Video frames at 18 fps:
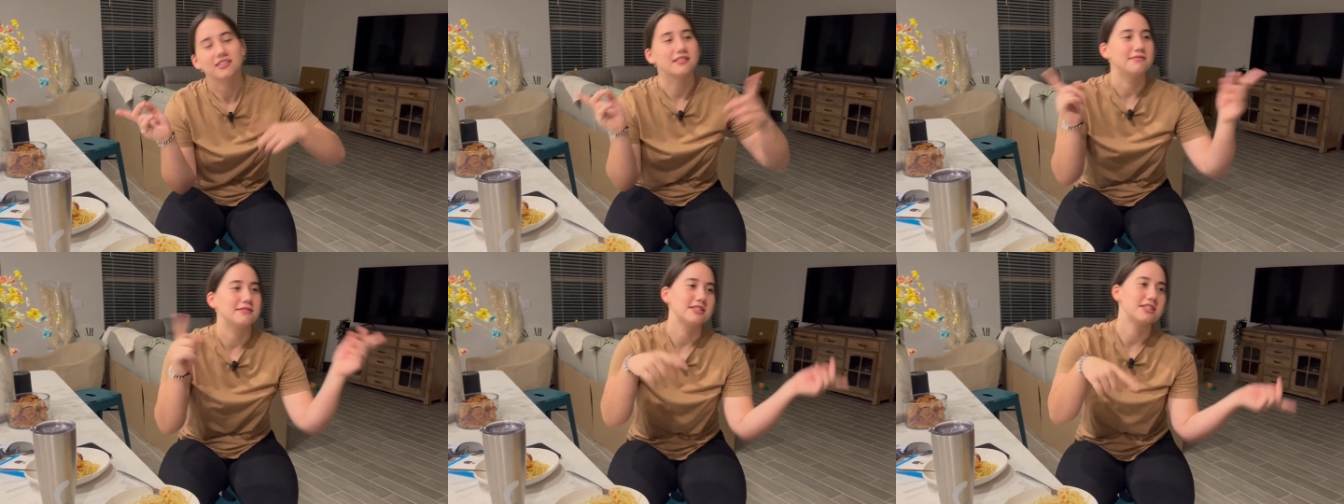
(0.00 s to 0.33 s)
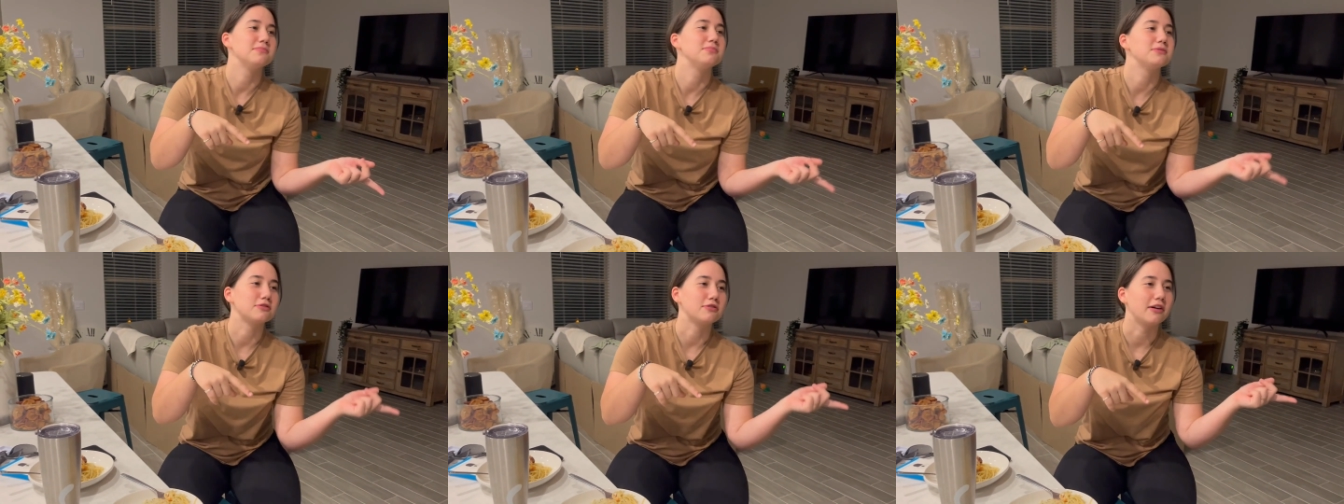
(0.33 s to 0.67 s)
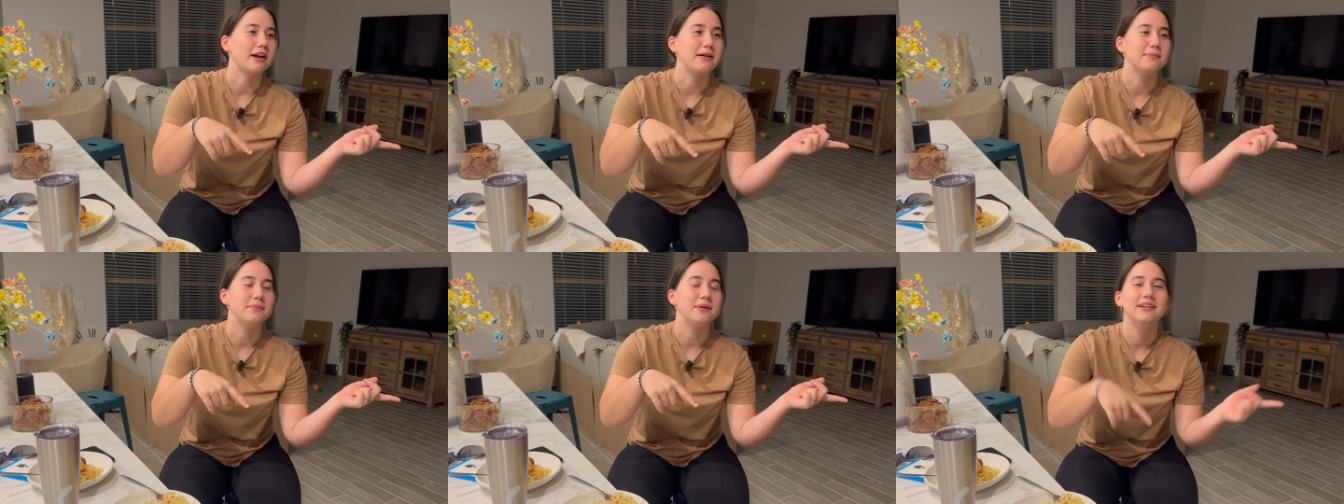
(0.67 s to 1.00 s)
then
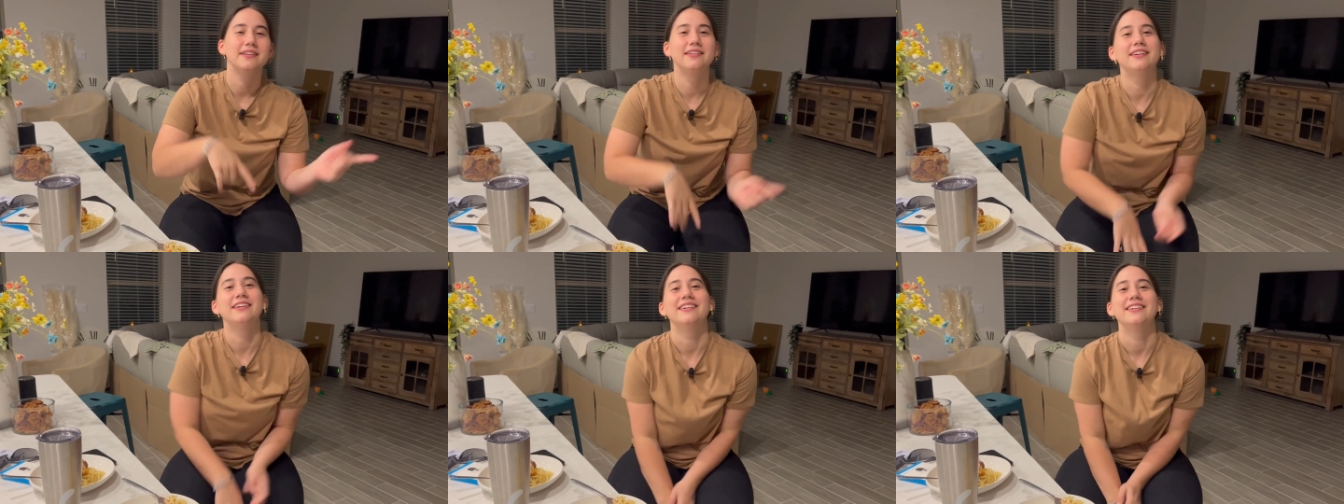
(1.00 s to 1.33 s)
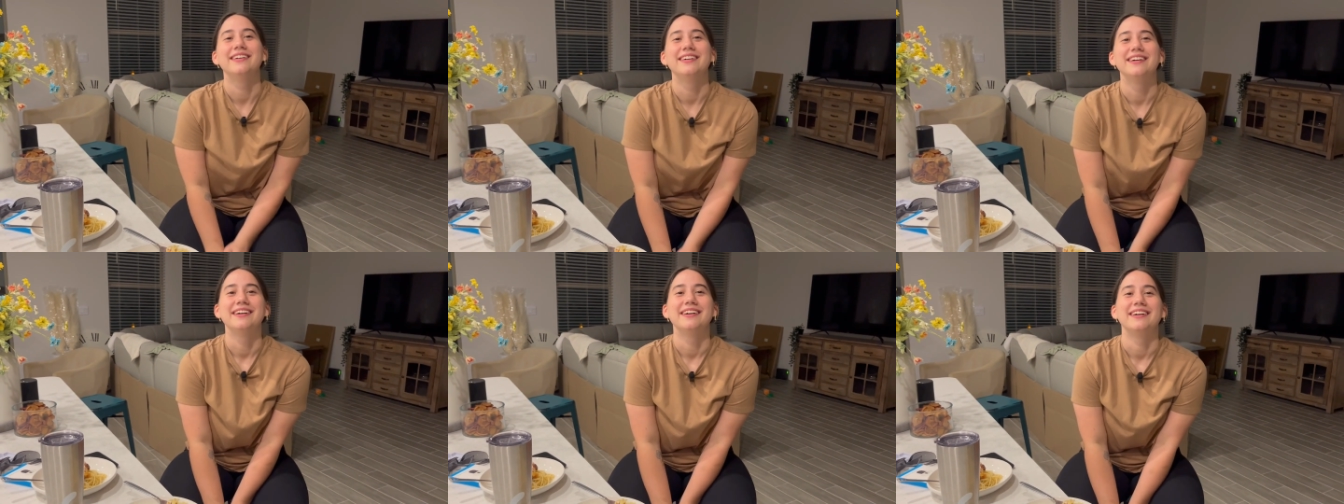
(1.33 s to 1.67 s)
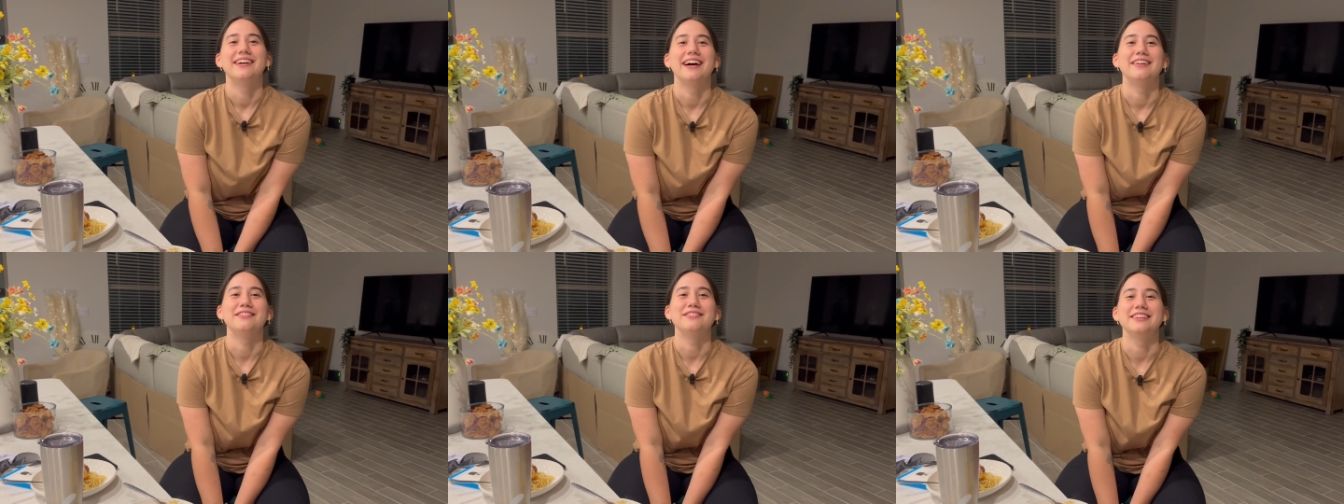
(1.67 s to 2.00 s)
subscribe.
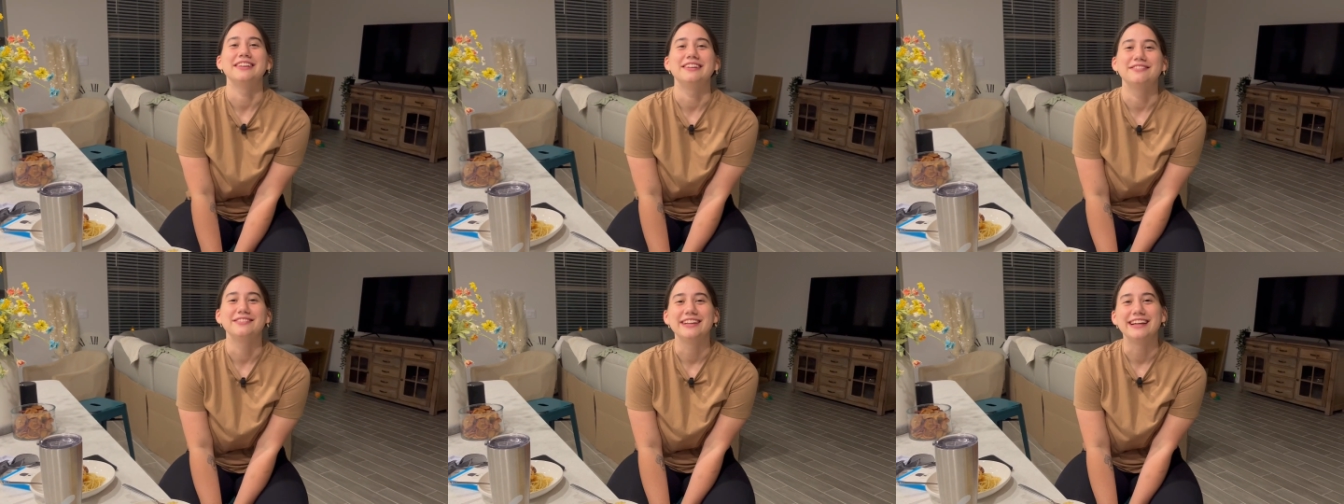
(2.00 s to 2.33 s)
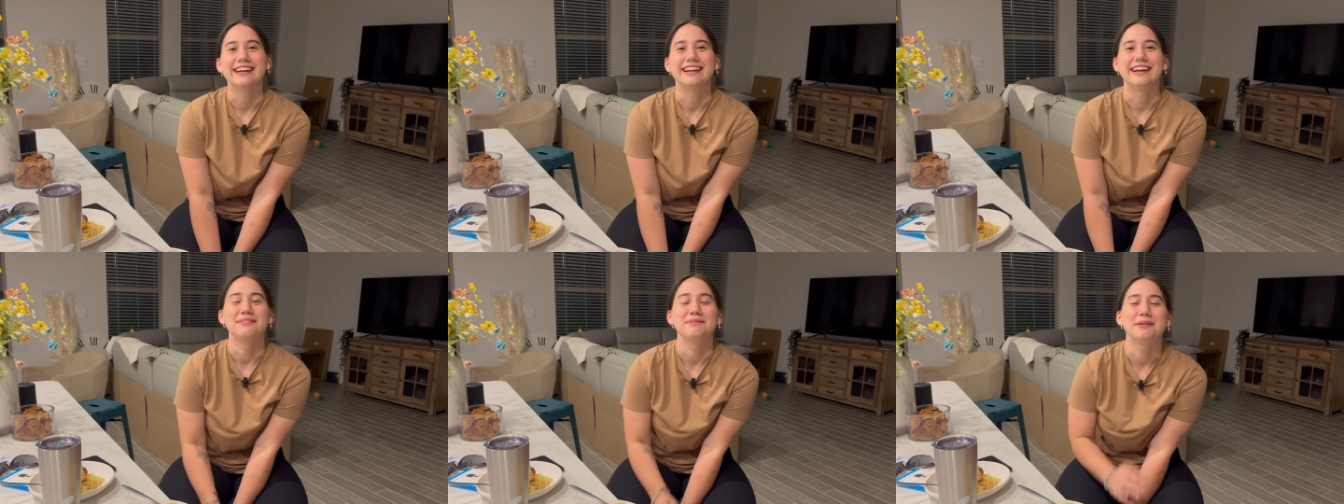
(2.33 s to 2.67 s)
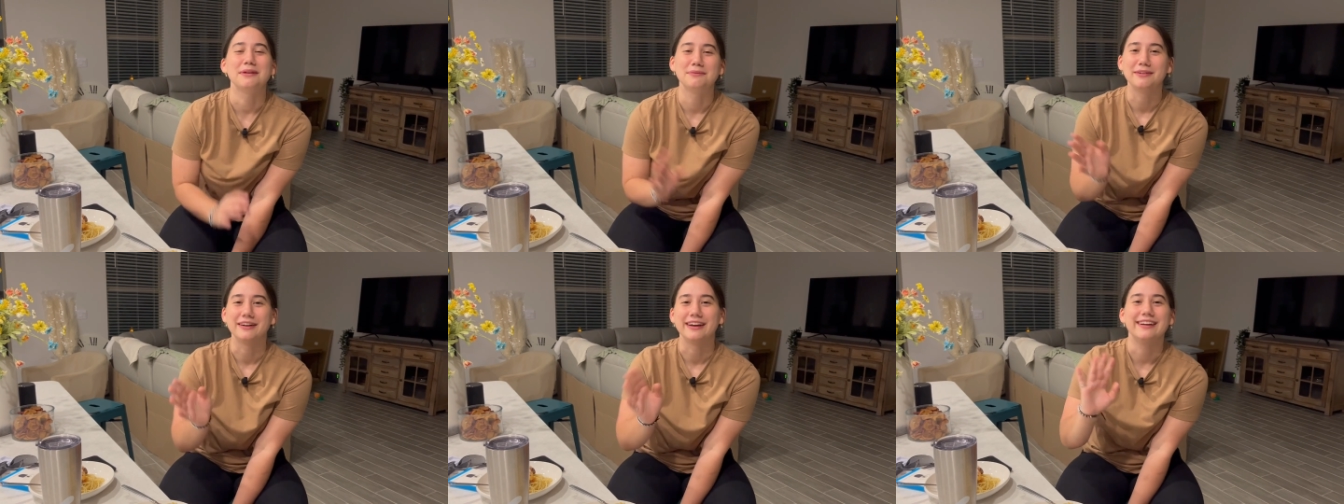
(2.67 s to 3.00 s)
Have a lovely night.
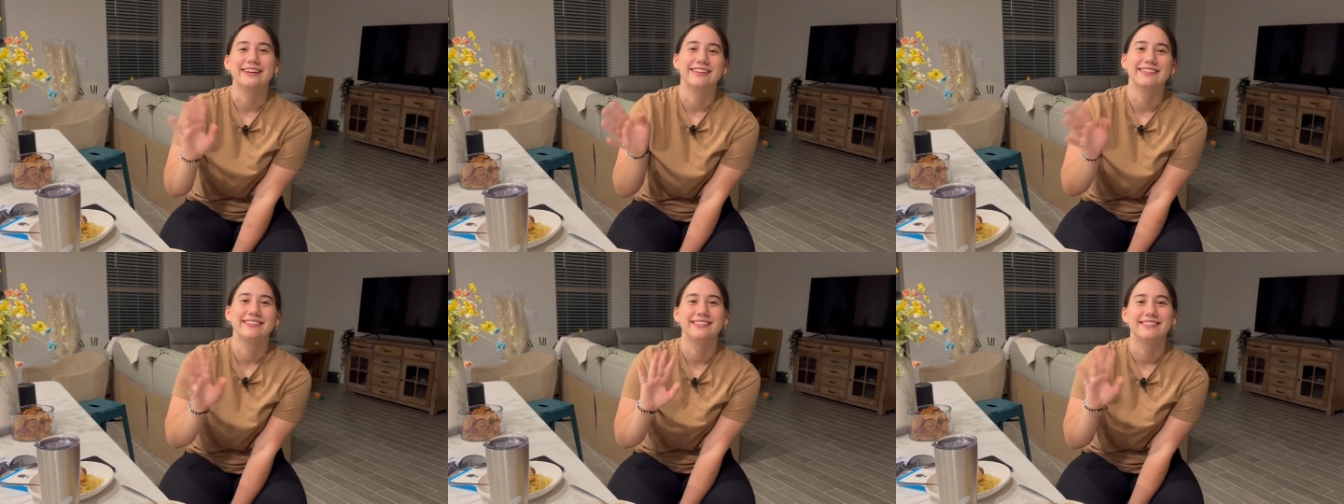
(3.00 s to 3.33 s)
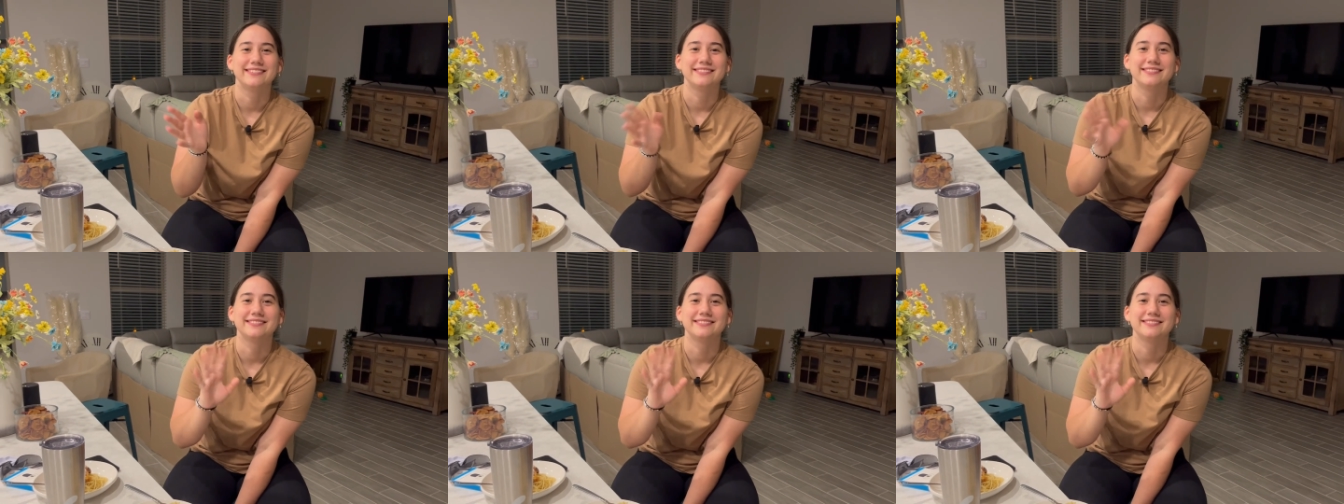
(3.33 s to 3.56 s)
Bye-bye.